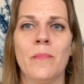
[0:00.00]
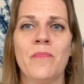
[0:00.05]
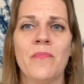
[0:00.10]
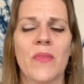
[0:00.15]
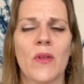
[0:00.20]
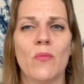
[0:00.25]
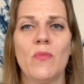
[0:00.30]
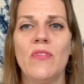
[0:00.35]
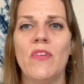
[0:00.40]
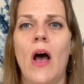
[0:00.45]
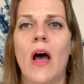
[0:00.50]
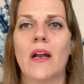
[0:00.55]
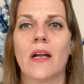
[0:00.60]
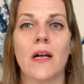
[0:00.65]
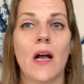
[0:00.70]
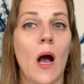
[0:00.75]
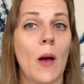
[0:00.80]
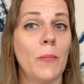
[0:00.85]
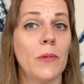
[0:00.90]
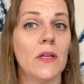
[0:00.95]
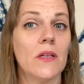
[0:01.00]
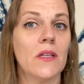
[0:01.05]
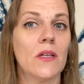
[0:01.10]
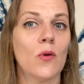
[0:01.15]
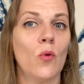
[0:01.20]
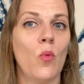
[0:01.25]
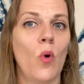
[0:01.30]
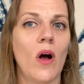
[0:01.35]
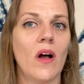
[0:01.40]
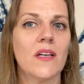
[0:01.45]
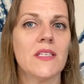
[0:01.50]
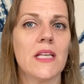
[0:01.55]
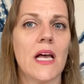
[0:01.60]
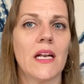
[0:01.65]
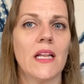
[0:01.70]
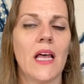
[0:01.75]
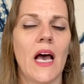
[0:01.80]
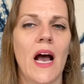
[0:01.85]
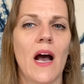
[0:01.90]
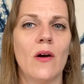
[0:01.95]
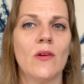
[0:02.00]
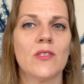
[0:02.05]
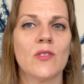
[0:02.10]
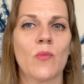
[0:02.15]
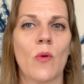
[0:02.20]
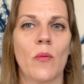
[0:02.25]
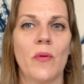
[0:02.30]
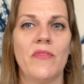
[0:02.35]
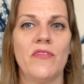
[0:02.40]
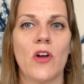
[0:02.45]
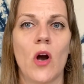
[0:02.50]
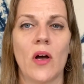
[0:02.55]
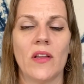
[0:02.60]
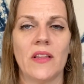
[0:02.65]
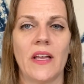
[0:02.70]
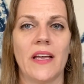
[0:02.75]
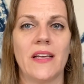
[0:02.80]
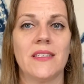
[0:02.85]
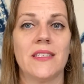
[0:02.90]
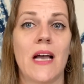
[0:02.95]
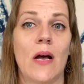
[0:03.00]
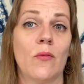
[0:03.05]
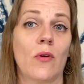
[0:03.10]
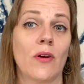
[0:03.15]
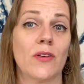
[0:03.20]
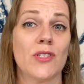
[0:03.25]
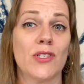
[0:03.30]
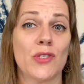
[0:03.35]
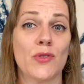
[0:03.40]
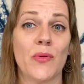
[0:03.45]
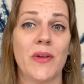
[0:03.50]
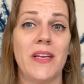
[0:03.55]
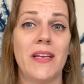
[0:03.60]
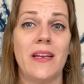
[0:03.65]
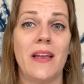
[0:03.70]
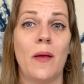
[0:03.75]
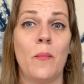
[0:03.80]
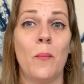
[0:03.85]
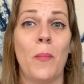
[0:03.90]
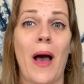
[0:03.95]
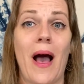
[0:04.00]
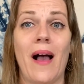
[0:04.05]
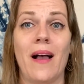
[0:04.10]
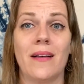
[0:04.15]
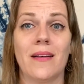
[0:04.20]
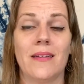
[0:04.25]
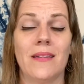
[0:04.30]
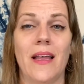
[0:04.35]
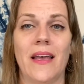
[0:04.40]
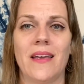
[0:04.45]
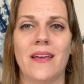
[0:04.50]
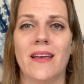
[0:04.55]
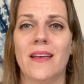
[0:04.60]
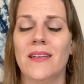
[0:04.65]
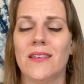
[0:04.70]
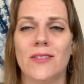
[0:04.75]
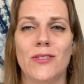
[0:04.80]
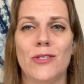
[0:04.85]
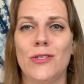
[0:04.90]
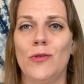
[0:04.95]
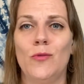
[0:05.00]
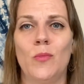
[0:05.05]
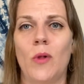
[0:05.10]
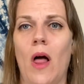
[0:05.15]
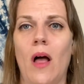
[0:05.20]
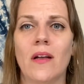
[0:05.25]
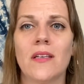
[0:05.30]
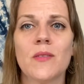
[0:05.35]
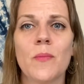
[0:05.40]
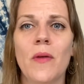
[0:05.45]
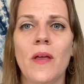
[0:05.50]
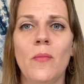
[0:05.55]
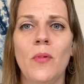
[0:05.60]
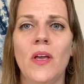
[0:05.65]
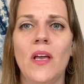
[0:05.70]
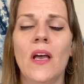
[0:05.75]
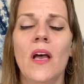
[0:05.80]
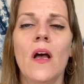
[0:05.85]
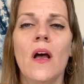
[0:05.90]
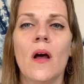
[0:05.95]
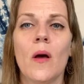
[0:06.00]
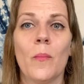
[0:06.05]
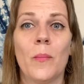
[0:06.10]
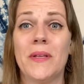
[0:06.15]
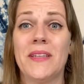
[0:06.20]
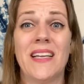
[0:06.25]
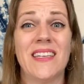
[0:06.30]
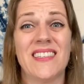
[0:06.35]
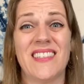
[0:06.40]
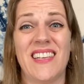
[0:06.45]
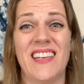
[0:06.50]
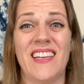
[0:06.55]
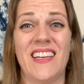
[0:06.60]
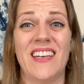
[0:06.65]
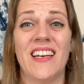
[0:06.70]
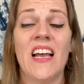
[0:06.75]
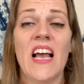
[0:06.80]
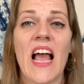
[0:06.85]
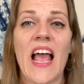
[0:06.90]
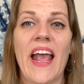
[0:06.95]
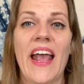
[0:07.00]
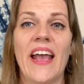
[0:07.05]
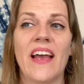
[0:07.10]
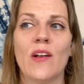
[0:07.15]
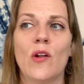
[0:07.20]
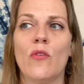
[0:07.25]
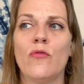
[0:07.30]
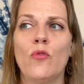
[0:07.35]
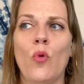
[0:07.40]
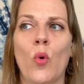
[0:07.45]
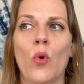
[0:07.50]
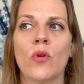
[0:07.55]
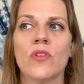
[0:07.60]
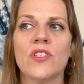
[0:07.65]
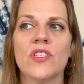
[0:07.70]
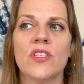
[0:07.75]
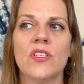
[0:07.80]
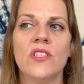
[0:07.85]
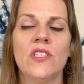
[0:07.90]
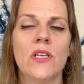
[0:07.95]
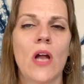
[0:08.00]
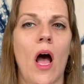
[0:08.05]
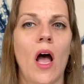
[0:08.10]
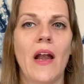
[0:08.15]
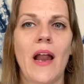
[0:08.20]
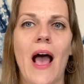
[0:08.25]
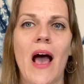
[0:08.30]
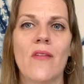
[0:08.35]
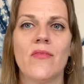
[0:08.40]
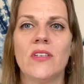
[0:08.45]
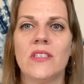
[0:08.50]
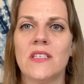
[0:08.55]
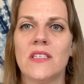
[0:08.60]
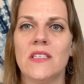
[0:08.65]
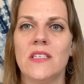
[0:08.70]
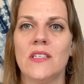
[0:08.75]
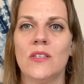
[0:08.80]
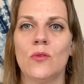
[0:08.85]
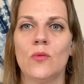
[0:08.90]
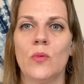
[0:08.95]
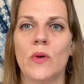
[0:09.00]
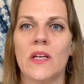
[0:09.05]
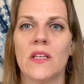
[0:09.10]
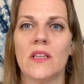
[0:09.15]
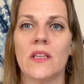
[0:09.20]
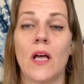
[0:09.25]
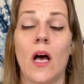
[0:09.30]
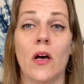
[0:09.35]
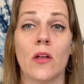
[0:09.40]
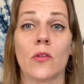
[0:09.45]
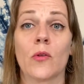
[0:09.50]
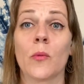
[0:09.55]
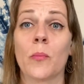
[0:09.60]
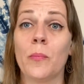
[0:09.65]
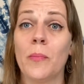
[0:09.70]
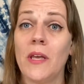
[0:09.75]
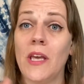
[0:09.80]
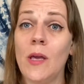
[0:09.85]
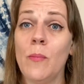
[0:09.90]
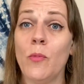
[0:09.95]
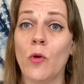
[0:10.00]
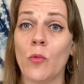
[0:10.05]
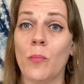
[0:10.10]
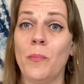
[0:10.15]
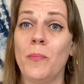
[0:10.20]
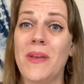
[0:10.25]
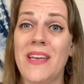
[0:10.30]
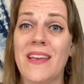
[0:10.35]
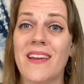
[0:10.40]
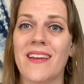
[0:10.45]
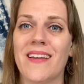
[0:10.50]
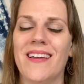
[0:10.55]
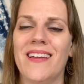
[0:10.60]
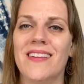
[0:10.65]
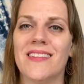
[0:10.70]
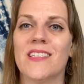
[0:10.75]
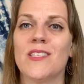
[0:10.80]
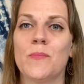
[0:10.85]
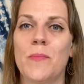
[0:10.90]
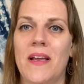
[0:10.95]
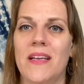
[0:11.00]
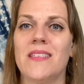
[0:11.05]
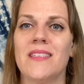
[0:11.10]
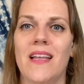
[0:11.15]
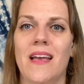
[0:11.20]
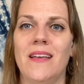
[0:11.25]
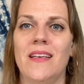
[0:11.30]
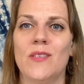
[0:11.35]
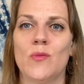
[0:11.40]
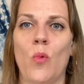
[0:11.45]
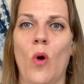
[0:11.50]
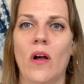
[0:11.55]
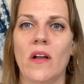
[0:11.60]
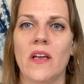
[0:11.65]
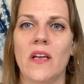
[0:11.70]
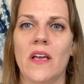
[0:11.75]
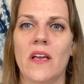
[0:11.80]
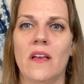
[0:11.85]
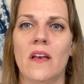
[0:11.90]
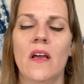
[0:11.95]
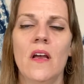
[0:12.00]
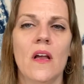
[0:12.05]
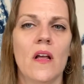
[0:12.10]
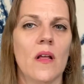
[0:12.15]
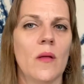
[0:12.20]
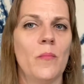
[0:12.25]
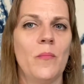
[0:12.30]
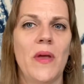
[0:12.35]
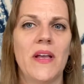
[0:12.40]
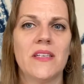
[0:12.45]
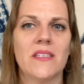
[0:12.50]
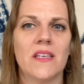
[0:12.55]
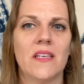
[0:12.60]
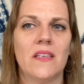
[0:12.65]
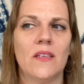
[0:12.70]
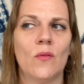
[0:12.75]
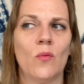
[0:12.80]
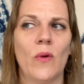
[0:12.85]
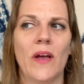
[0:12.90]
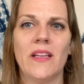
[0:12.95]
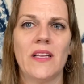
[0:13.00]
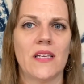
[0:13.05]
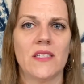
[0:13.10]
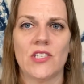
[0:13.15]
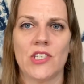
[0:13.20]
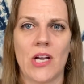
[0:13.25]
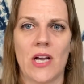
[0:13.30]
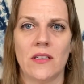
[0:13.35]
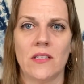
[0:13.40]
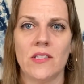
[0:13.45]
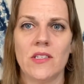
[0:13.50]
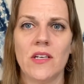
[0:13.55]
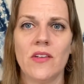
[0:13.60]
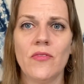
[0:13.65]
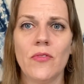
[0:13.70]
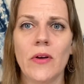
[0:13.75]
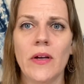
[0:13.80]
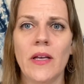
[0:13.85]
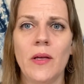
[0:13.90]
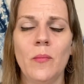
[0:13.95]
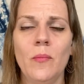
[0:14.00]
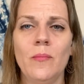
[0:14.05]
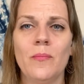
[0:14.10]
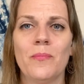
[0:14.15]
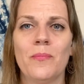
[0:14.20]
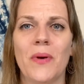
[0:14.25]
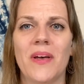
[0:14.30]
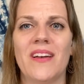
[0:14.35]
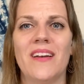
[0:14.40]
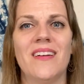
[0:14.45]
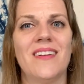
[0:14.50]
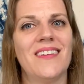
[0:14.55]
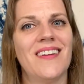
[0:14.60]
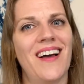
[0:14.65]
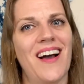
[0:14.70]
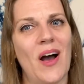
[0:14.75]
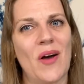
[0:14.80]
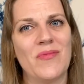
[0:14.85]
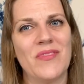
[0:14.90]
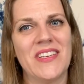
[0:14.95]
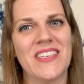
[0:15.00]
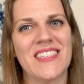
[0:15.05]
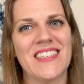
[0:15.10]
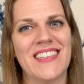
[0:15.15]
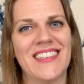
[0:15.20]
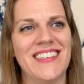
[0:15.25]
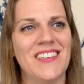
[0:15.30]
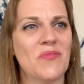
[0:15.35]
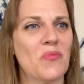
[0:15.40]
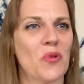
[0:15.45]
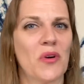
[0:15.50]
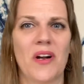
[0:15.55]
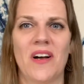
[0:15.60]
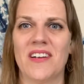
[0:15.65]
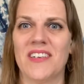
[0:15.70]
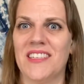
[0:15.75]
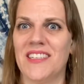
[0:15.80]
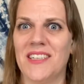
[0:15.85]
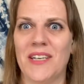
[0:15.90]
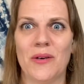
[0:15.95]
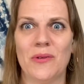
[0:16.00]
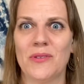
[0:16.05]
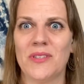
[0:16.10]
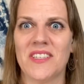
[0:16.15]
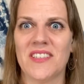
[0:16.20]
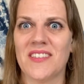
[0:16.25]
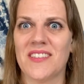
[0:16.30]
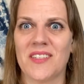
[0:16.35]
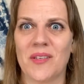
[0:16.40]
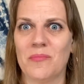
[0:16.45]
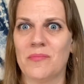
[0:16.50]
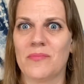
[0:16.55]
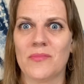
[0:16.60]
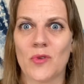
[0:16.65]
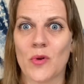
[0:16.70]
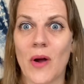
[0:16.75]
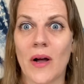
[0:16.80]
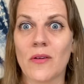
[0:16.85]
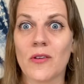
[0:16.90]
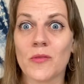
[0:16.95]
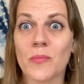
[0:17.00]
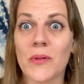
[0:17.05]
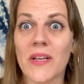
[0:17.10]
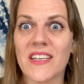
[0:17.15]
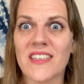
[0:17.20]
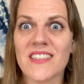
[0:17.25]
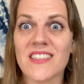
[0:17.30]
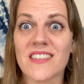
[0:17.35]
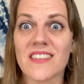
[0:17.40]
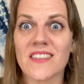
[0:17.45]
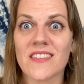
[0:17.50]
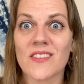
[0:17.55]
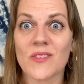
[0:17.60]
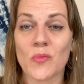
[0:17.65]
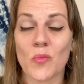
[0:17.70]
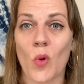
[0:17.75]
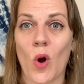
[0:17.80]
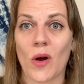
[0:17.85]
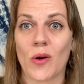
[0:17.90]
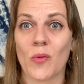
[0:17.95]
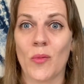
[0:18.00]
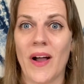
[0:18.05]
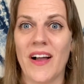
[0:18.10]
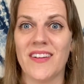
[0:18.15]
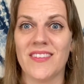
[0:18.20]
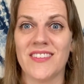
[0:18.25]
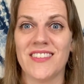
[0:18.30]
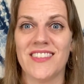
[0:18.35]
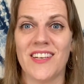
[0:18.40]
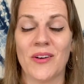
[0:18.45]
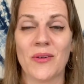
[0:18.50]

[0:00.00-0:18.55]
We've had a couple of little walks out of the house where we've gone down our street and back 2 blocks maybe, but that's it. And of course, not having to deal with other people being in the space that he's walking in makes it way less challenging for him. But obviously, we're not going to go to some crowded place and walk around,